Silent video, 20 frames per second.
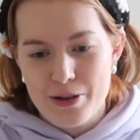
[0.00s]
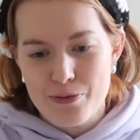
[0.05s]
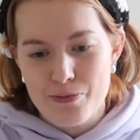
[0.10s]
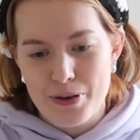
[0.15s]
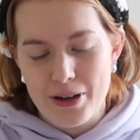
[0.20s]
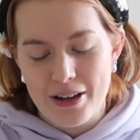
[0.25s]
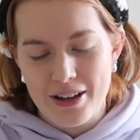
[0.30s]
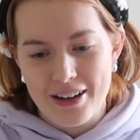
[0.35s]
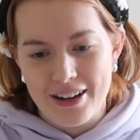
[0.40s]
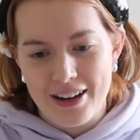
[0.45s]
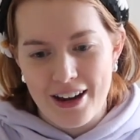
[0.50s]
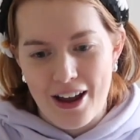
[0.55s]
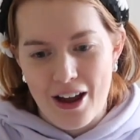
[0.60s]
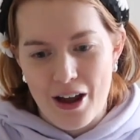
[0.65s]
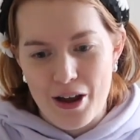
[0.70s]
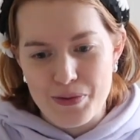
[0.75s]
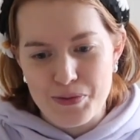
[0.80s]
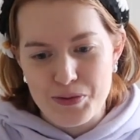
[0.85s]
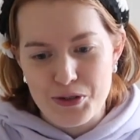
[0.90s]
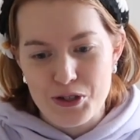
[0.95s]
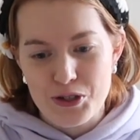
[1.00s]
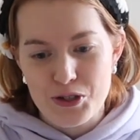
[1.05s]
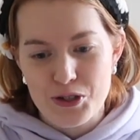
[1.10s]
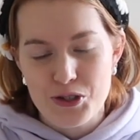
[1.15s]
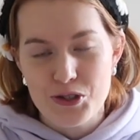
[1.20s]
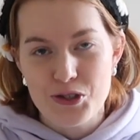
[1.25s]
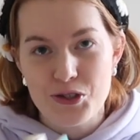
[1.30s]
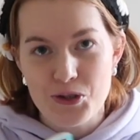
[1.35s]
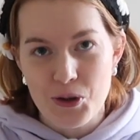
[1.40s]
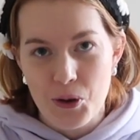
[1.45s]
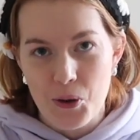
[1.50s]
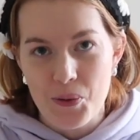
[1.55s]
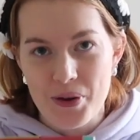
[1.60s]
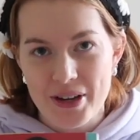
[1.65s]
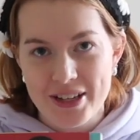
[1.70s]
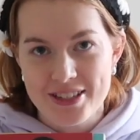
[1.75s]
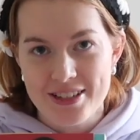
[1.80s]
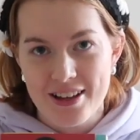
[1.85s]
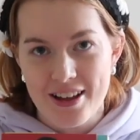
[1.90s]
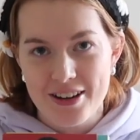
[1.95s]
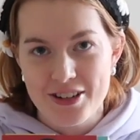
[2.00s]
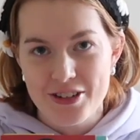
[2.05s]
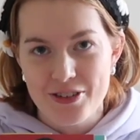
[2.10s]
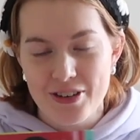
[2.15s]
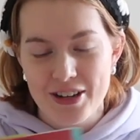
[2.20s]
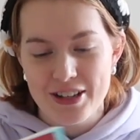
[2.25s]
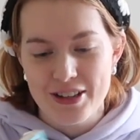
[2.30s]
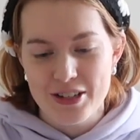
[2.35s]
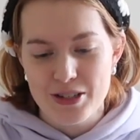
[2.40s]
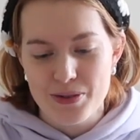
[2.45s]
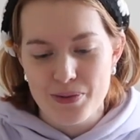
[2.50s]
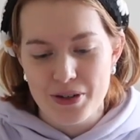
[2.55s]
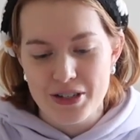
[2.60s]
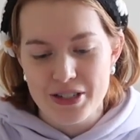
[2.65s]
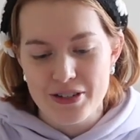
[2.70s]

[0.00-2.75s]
but yeah, I'm so excited to read this one.